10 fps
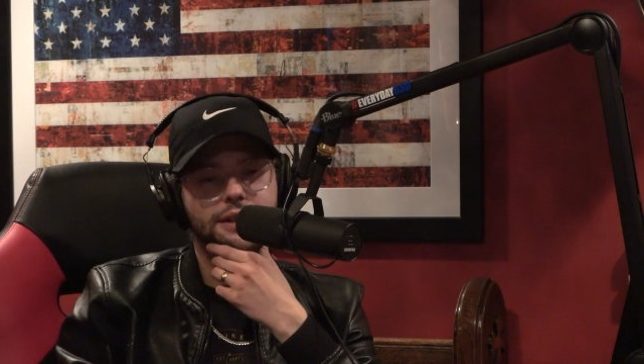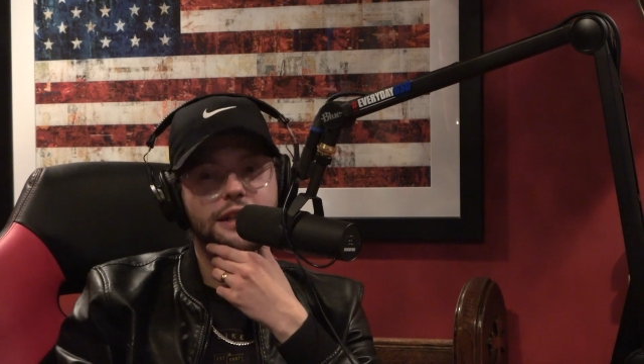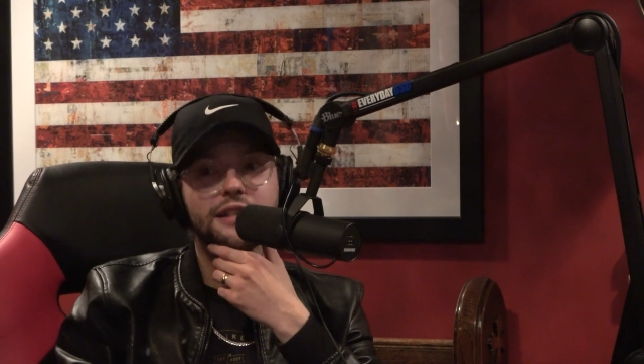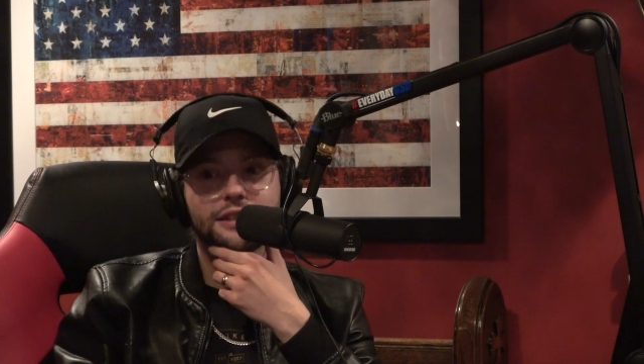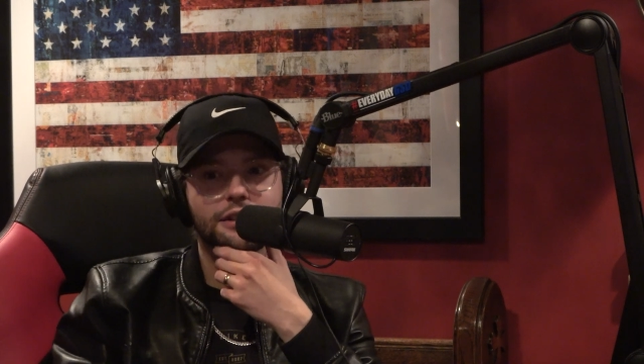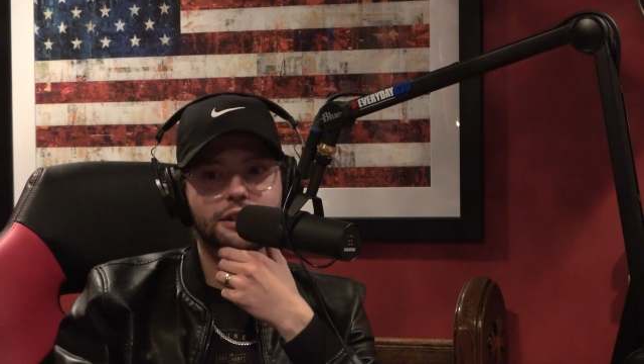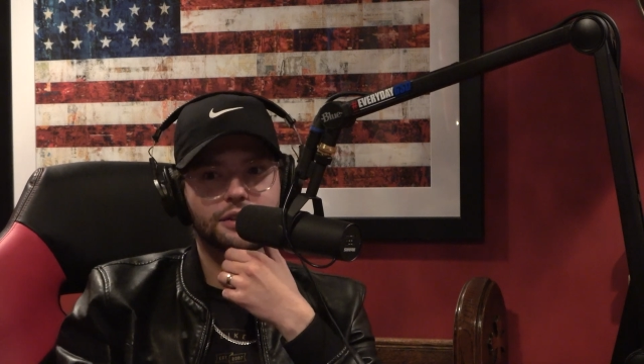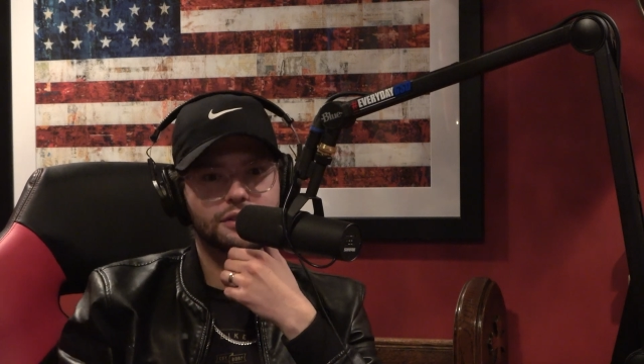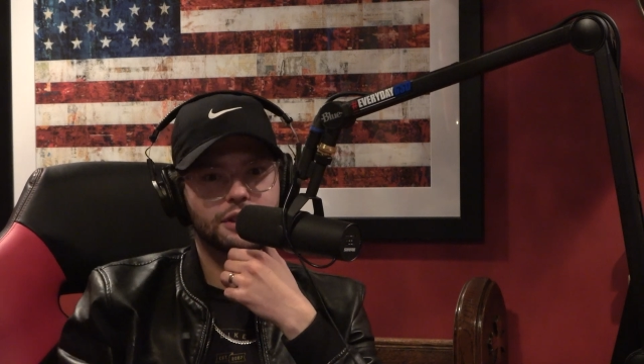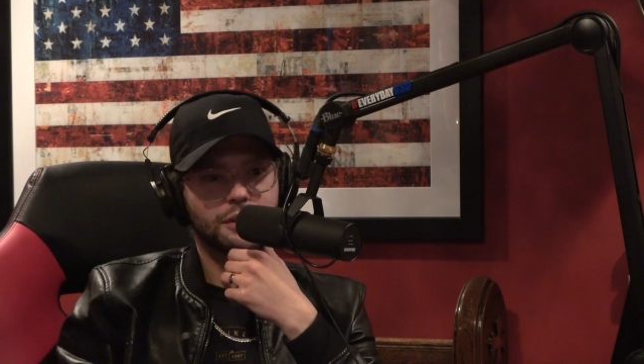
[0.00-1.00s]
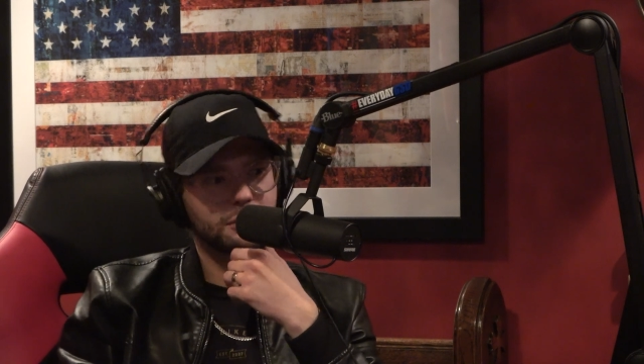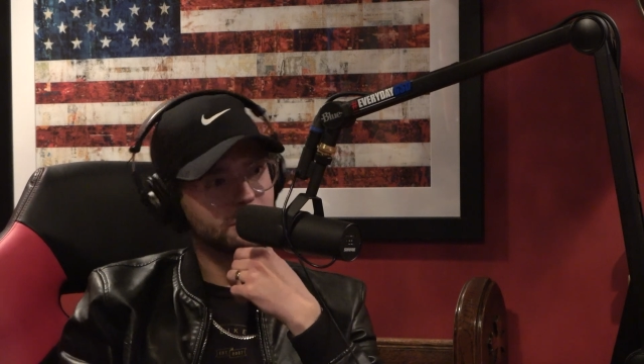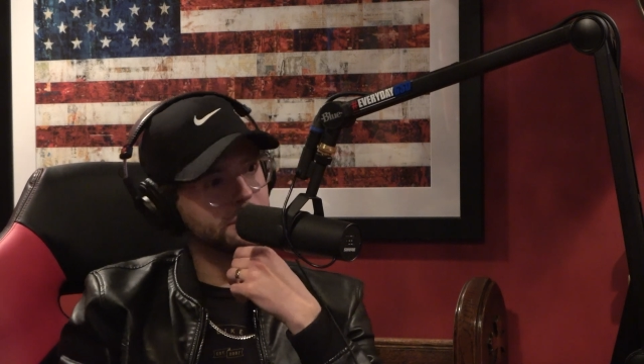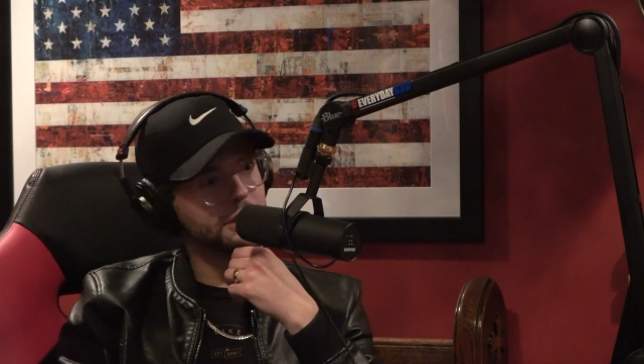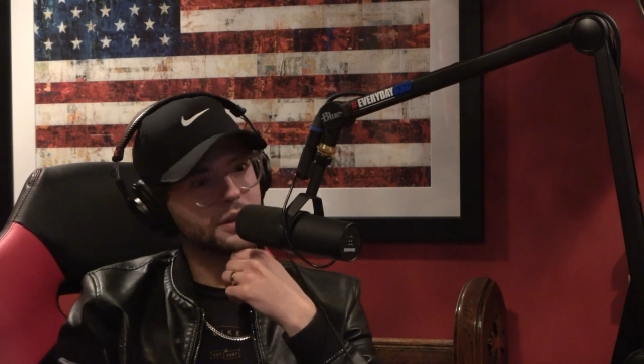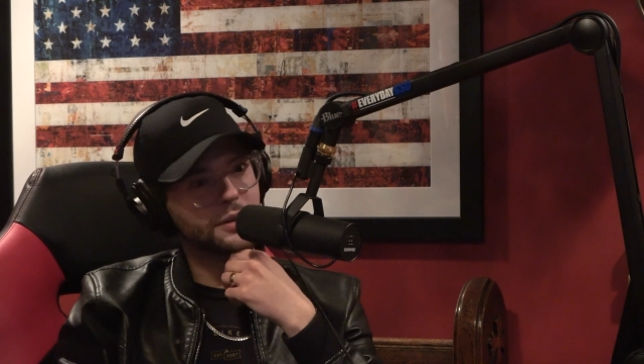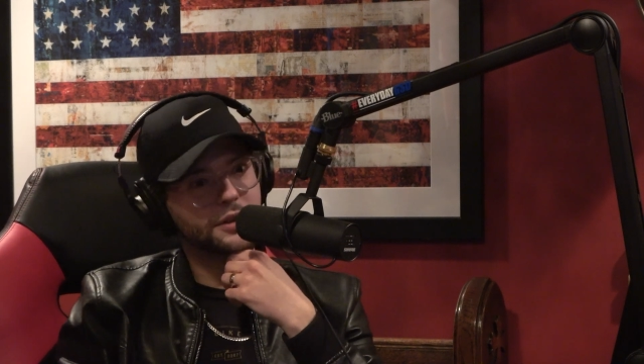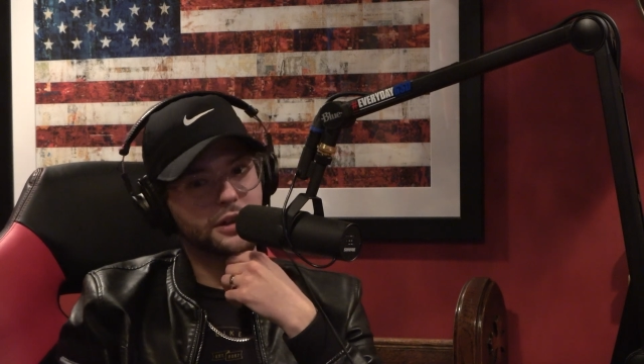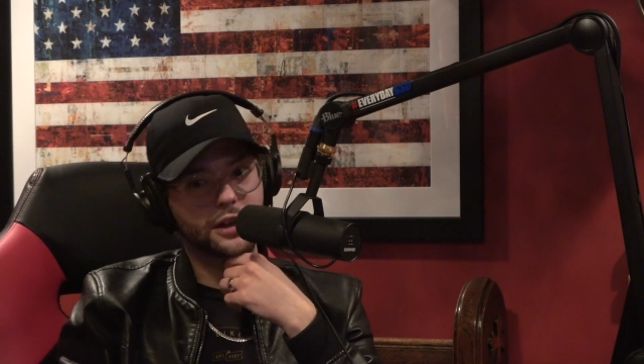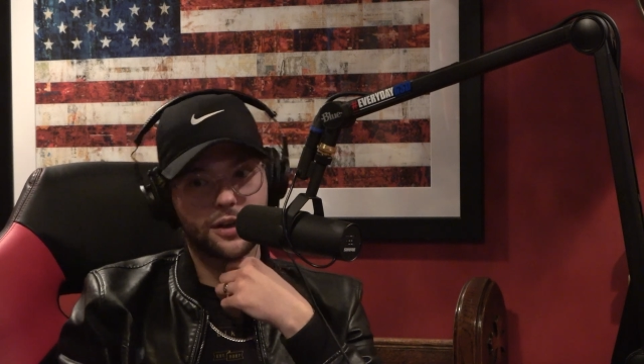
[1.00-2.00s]
He's there and he goes, well, what are you doing
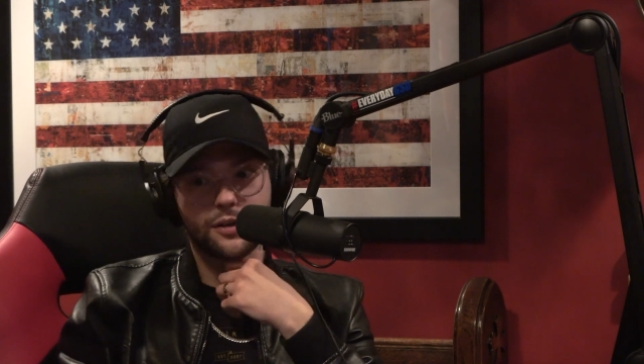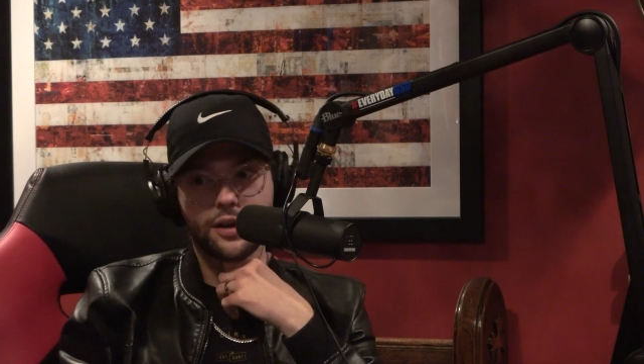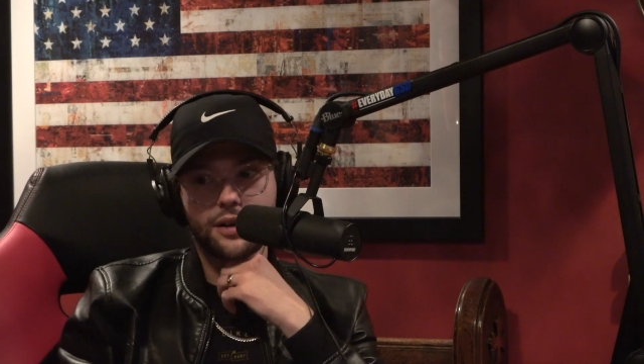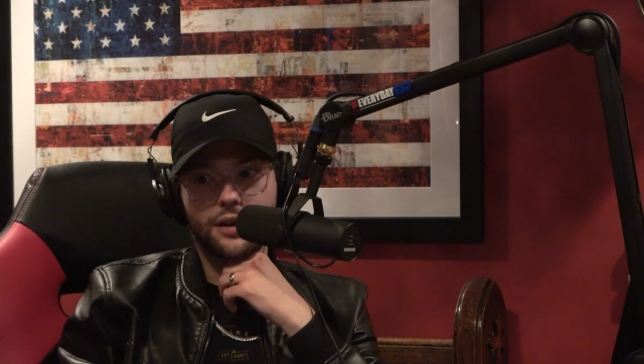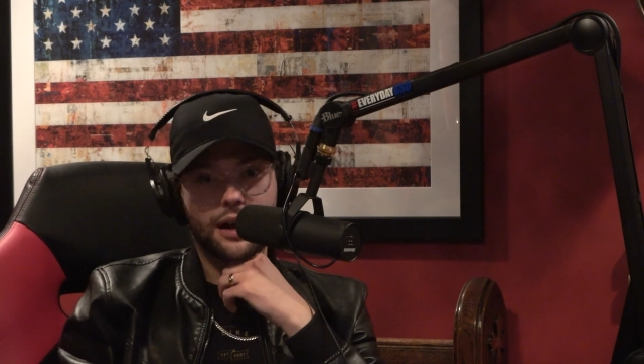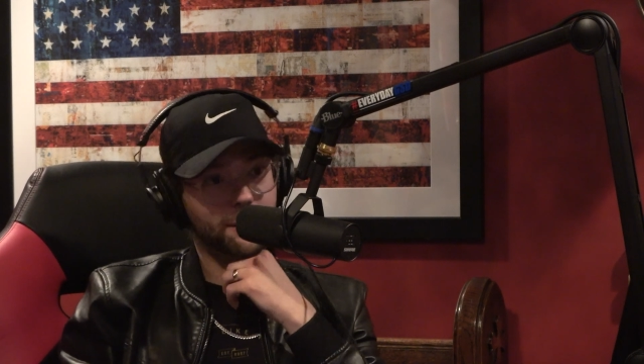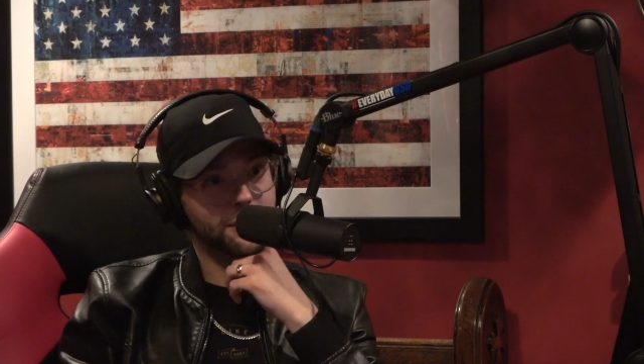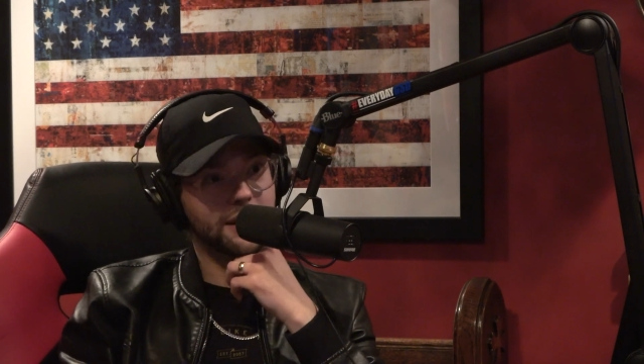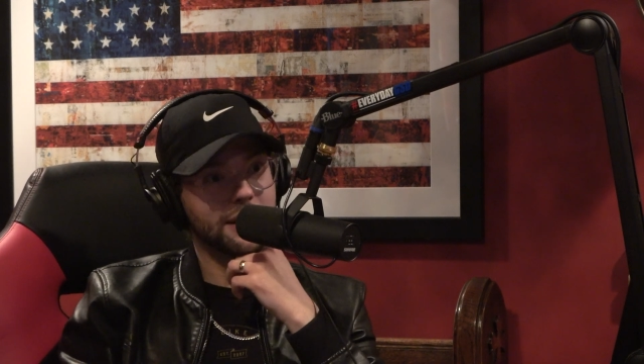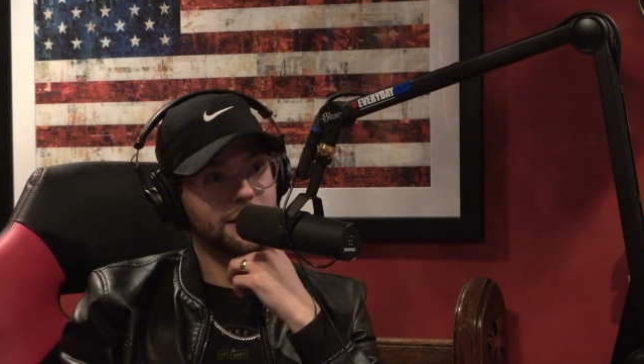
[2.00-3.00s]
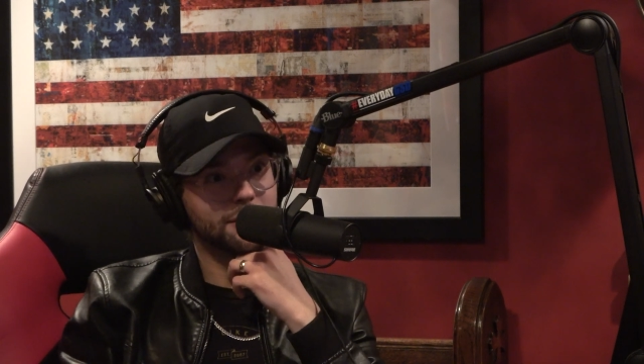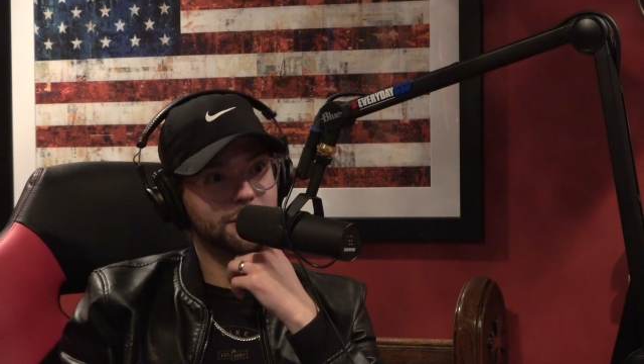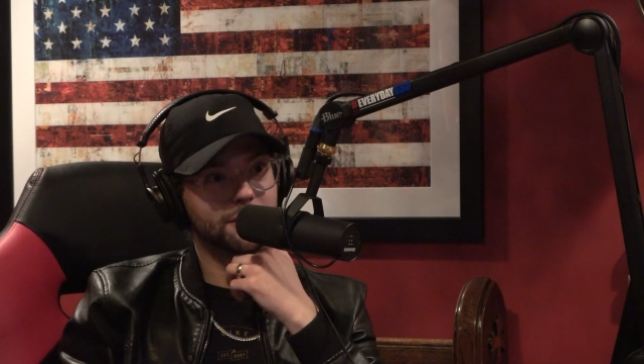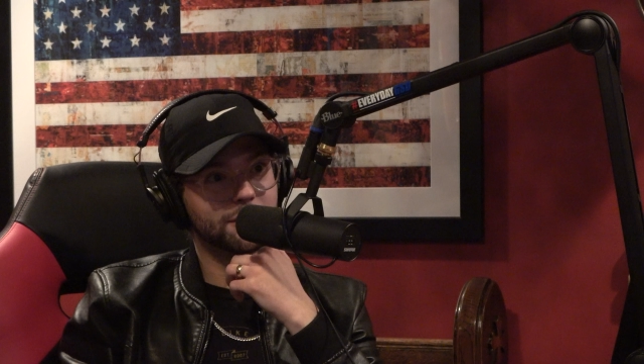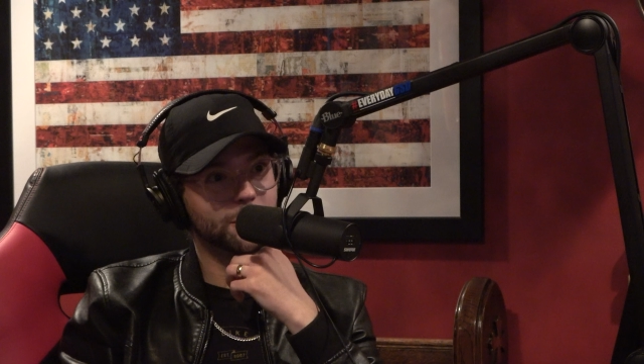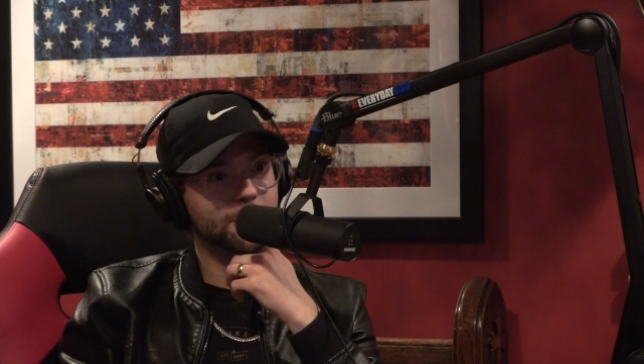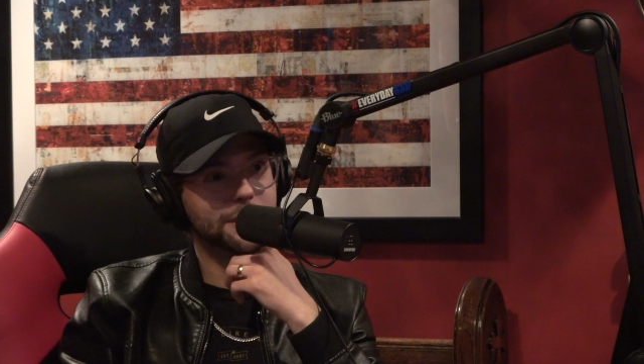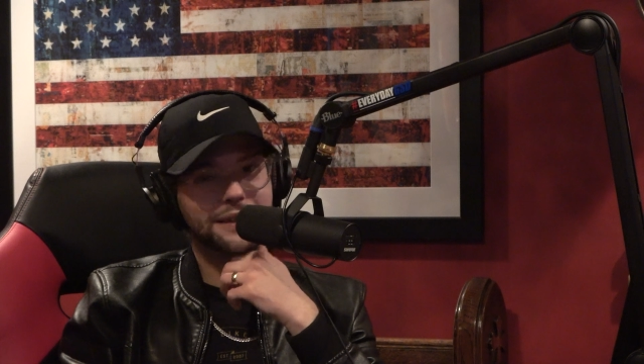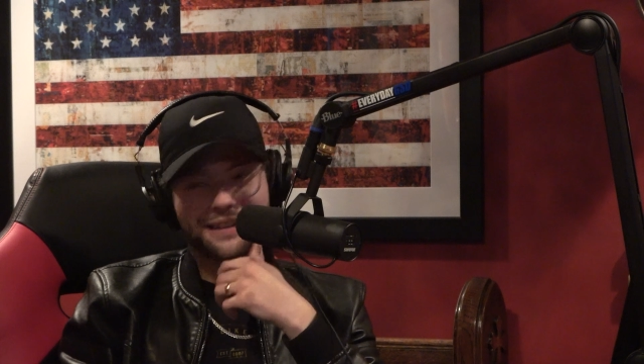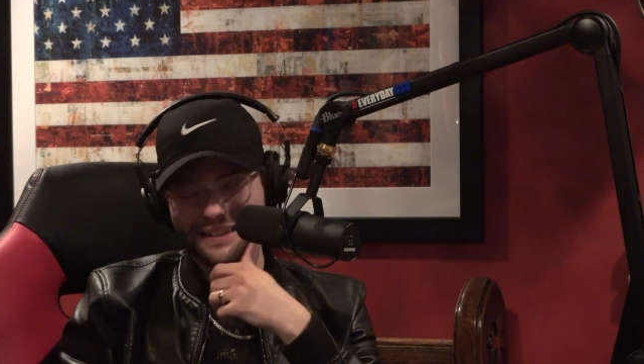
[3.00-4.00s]
here? I go, I'm playing. What do you
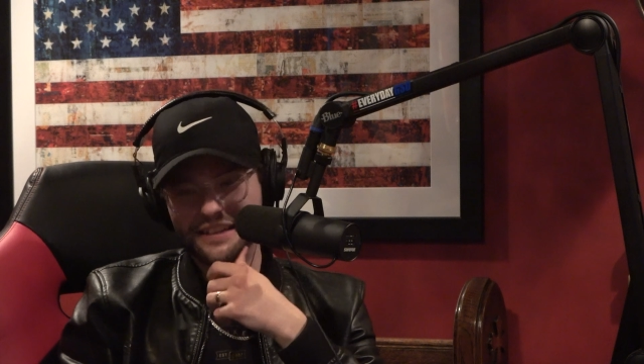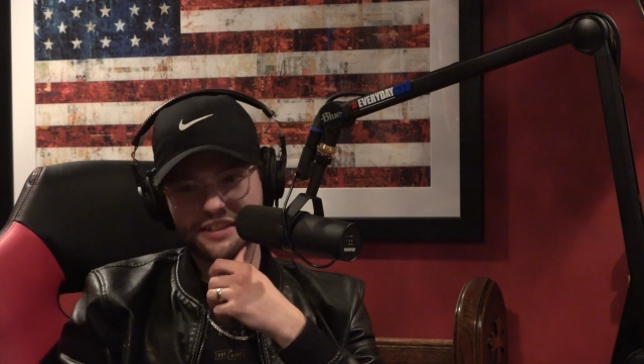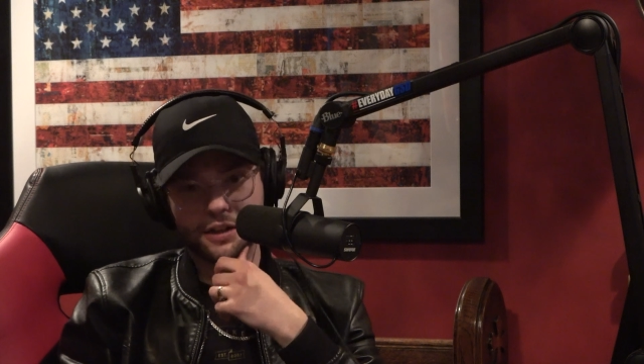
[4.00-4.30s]
mean? And he's